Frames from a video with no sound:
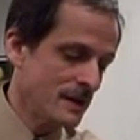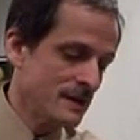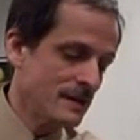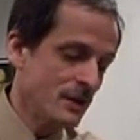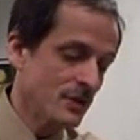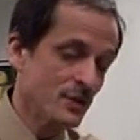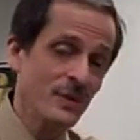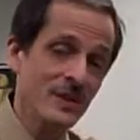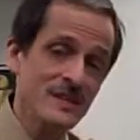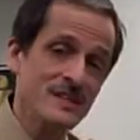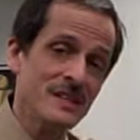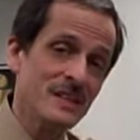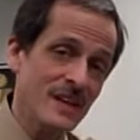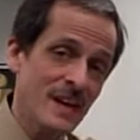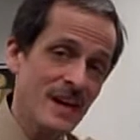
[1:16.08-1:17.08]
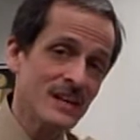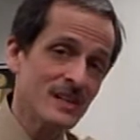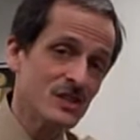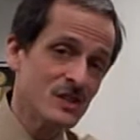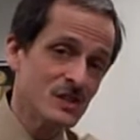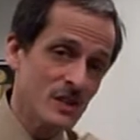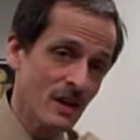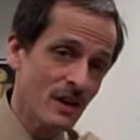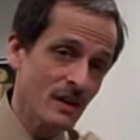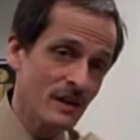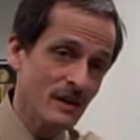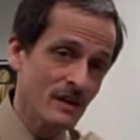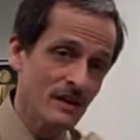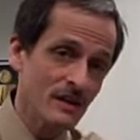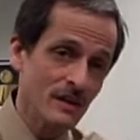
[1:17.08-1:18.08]
Now the reason the egg sunk
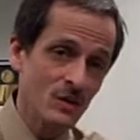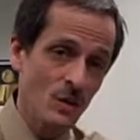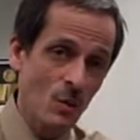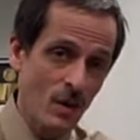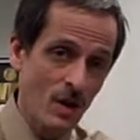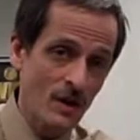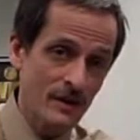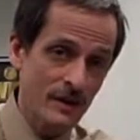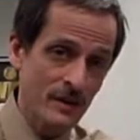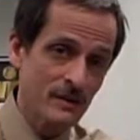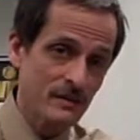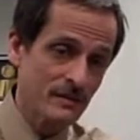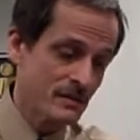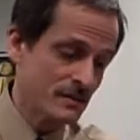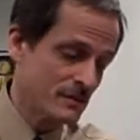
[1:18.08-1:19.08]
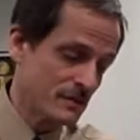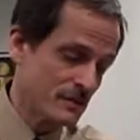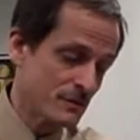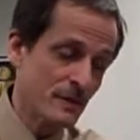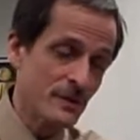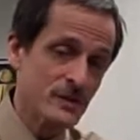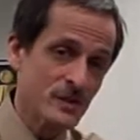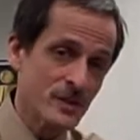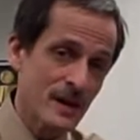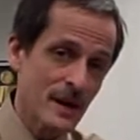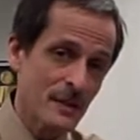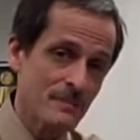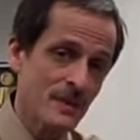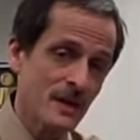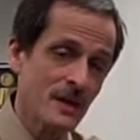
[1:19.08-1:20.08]
in the water the first time
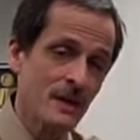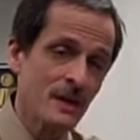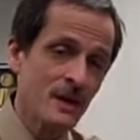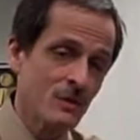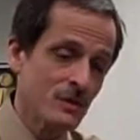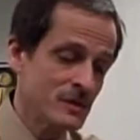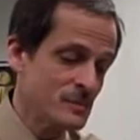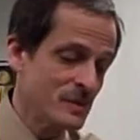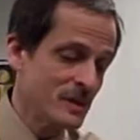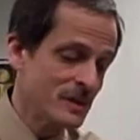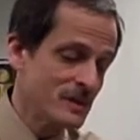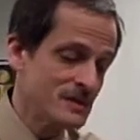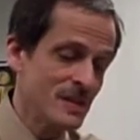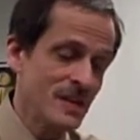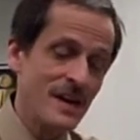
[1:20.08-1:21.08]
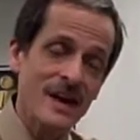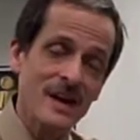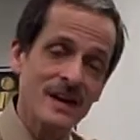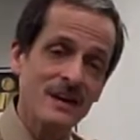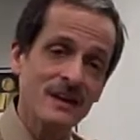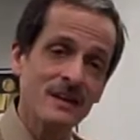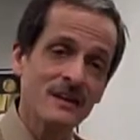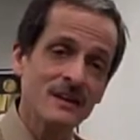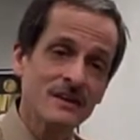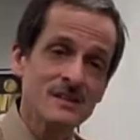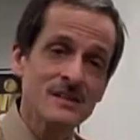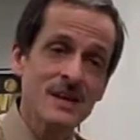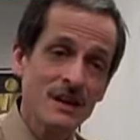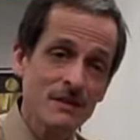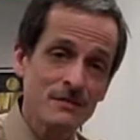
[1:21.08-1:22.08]
was because the egg is
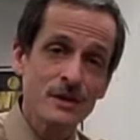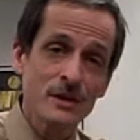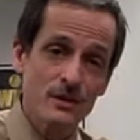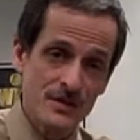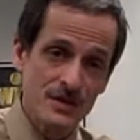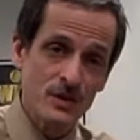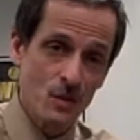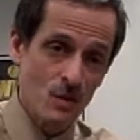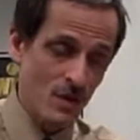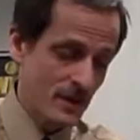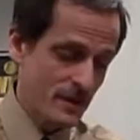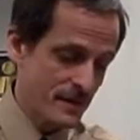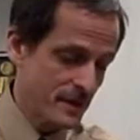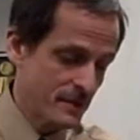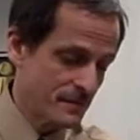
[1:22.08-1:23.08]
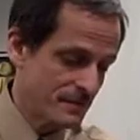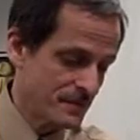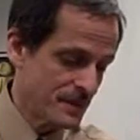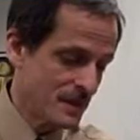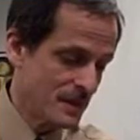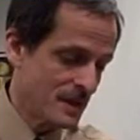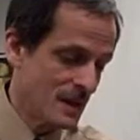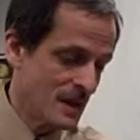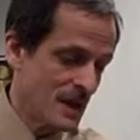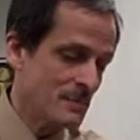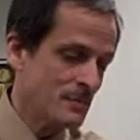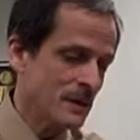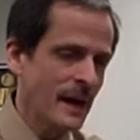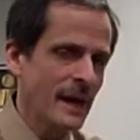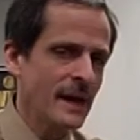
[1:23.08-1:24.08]
heavier than the water.
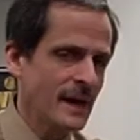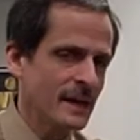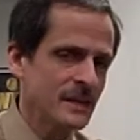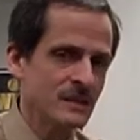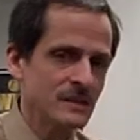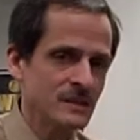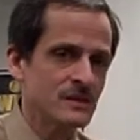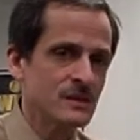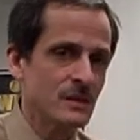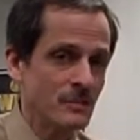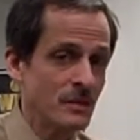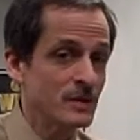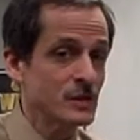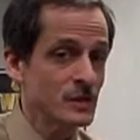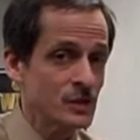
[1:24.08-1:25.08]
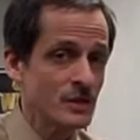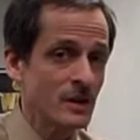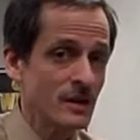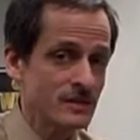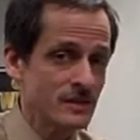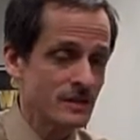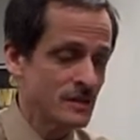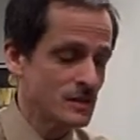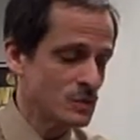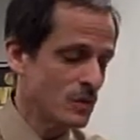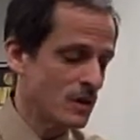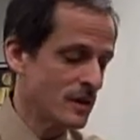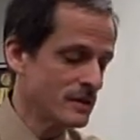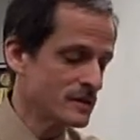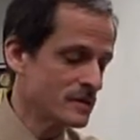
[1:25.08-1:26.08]
But I added a bunch of salt to this
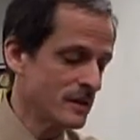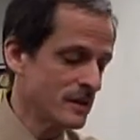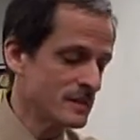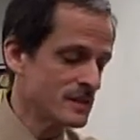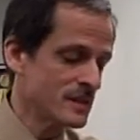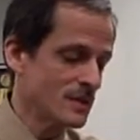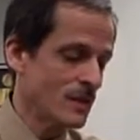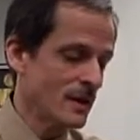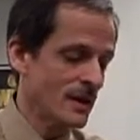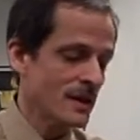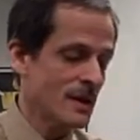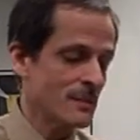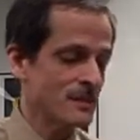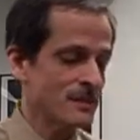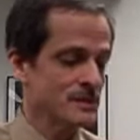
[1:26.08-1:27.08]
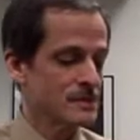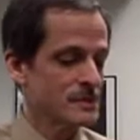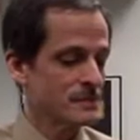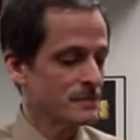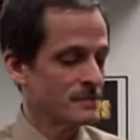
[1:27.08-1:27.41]
water, so let's see what happens